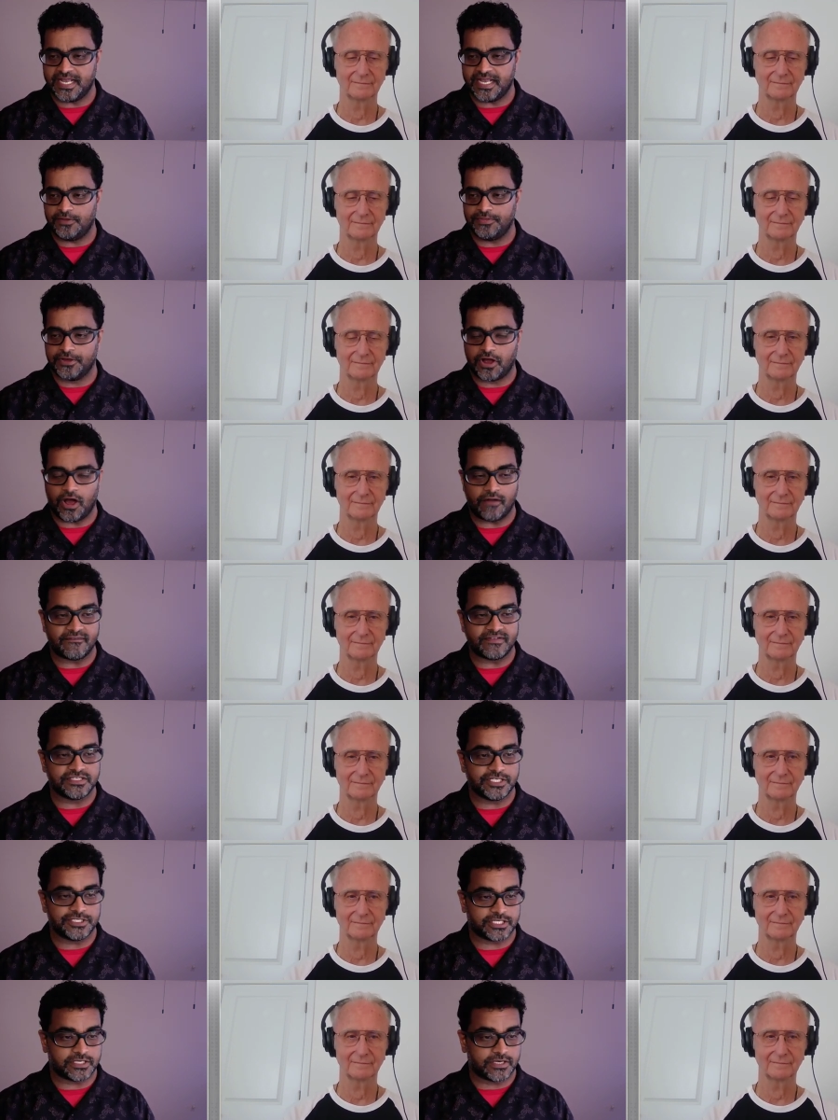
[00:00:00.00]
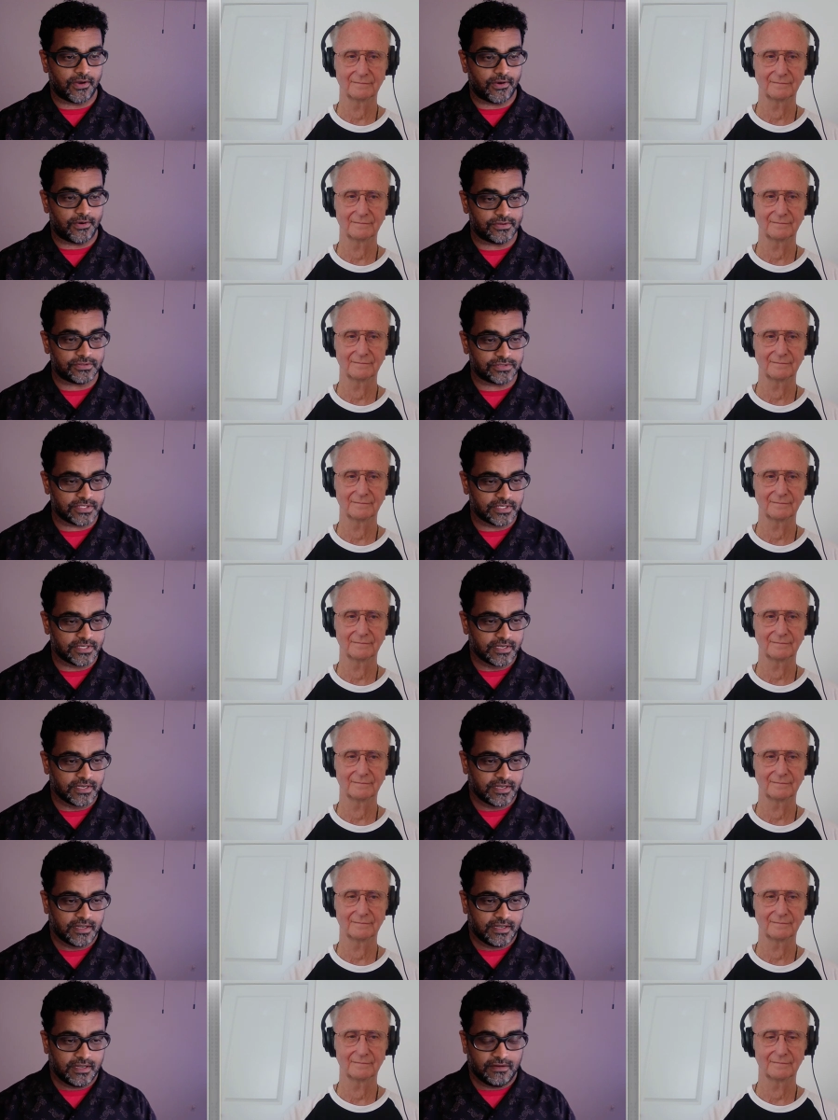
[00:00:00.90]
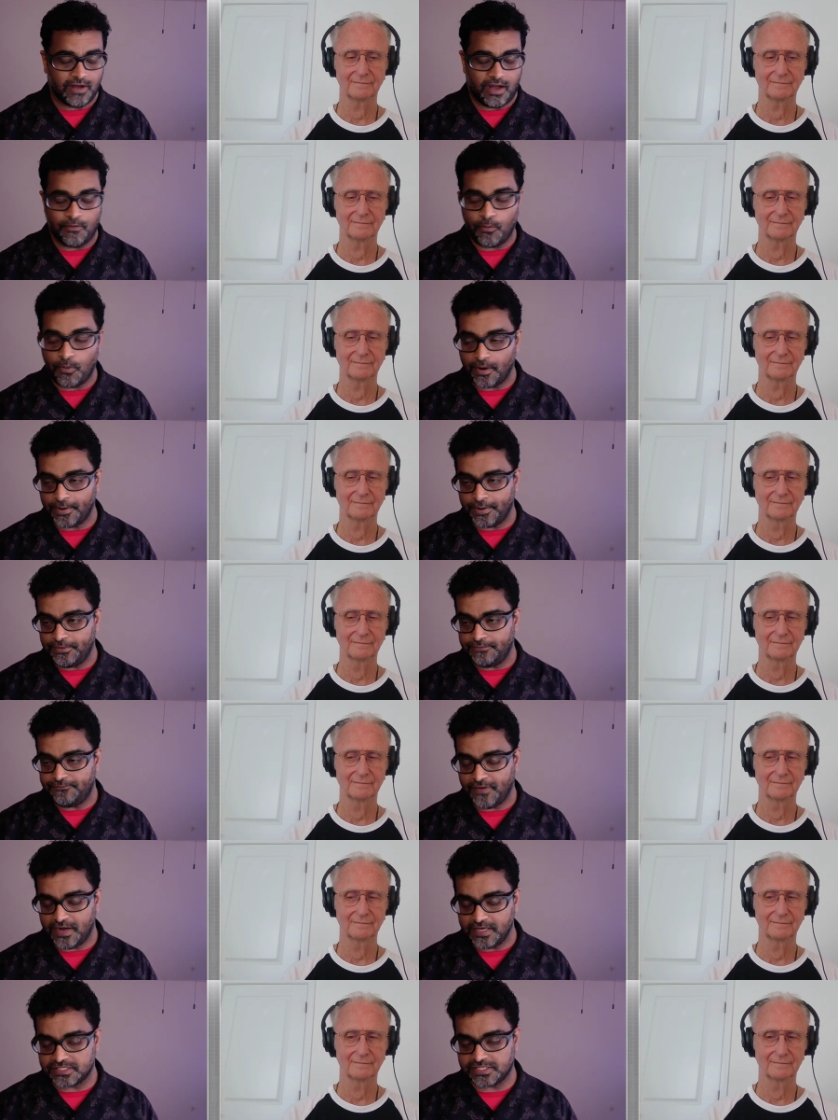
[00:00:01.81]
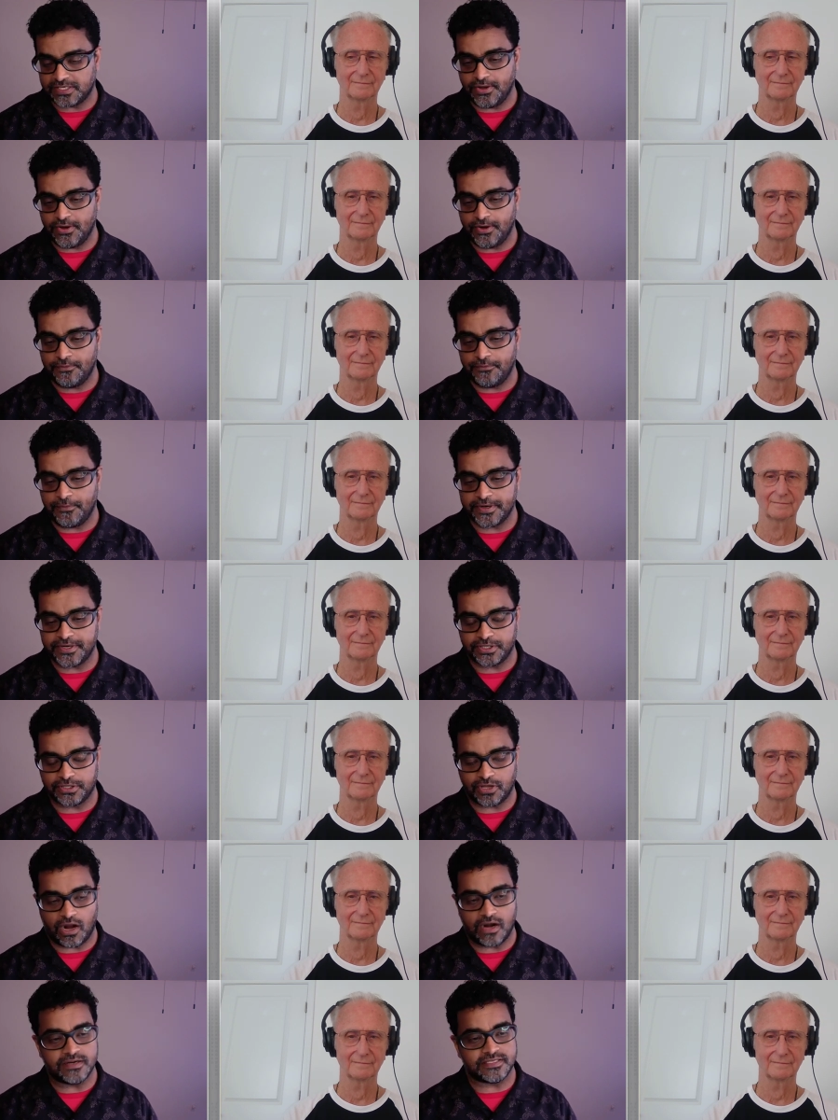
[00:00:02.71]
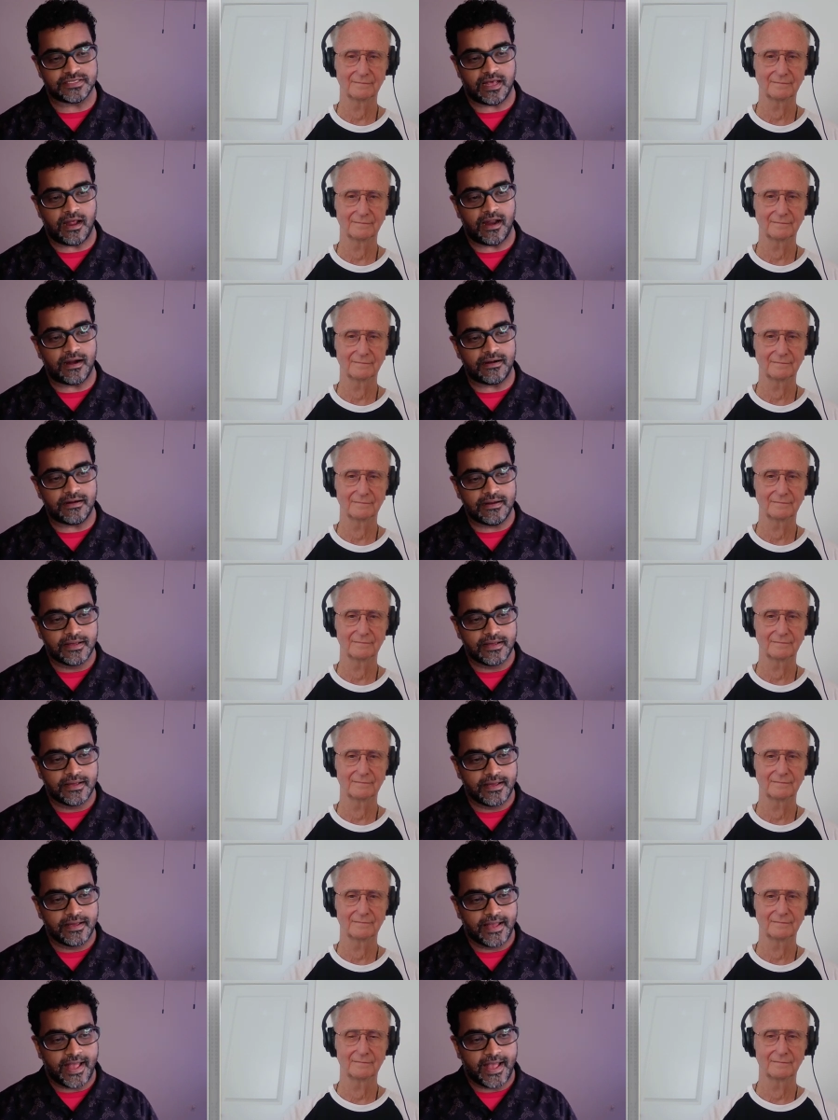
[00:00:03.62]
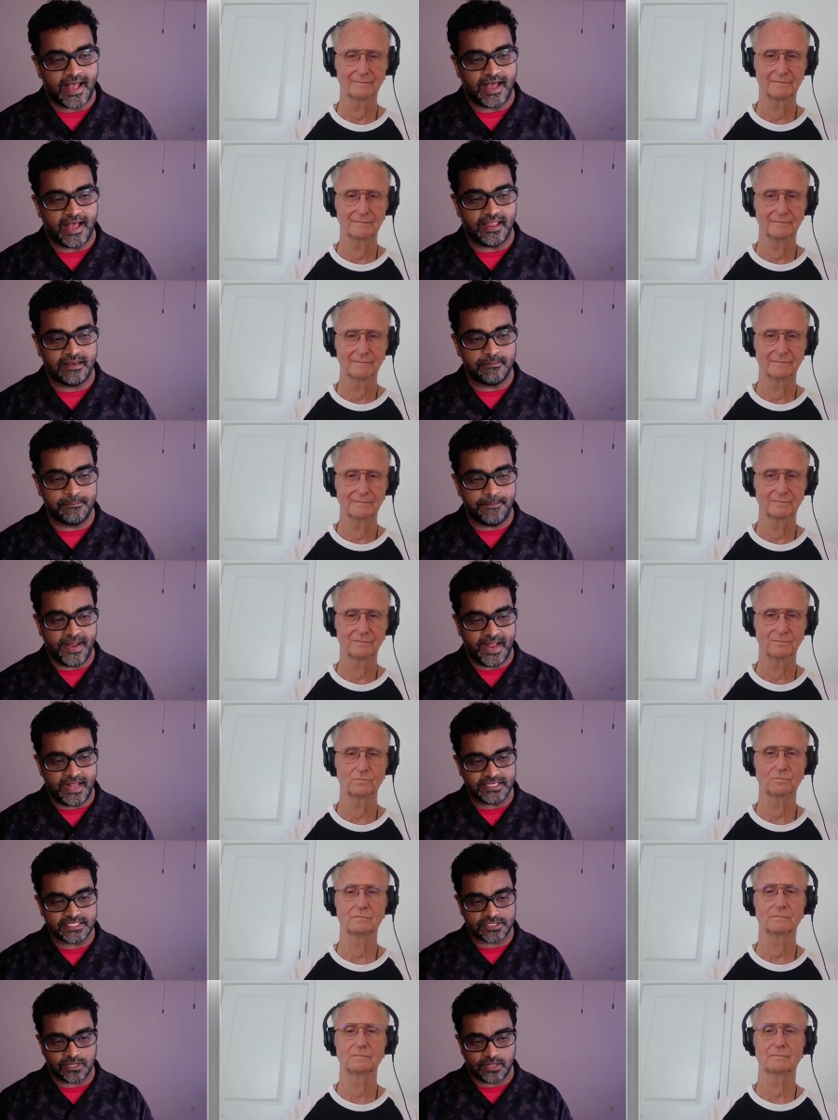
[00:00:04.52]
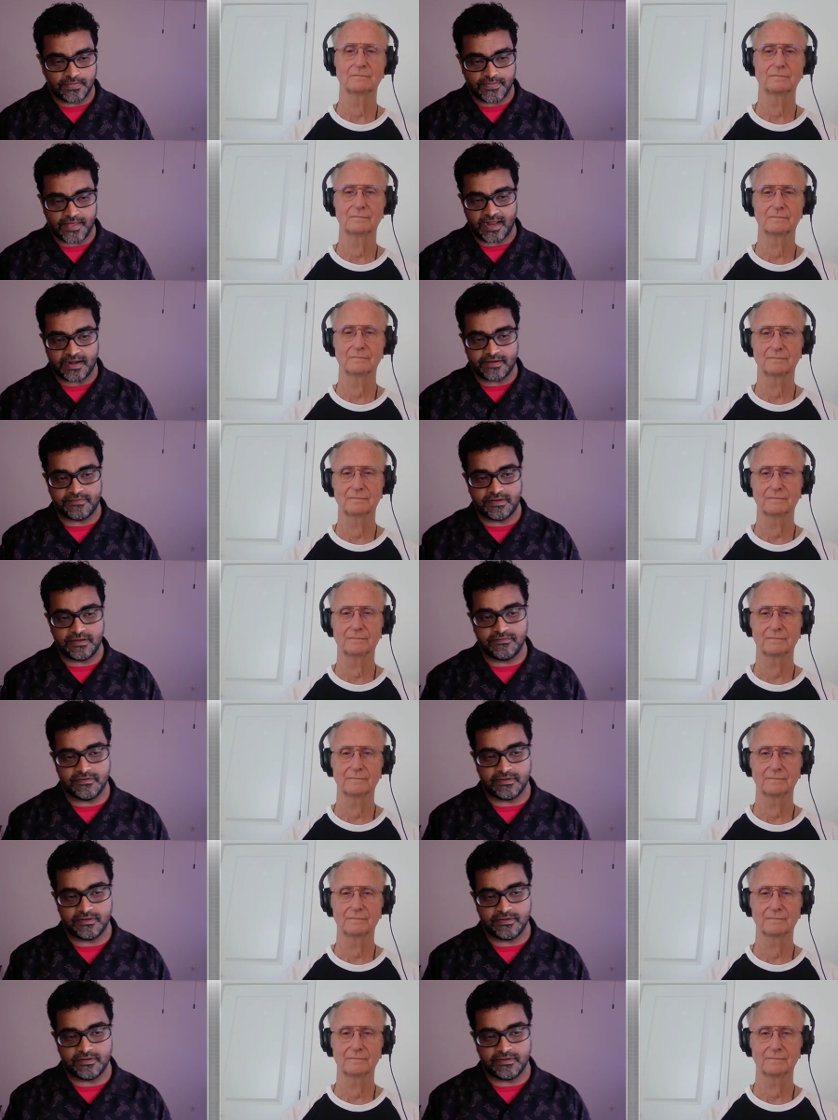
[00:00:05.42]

Speaker 1: see how the conversation goes. I want to first know what your thoughts are and based on that we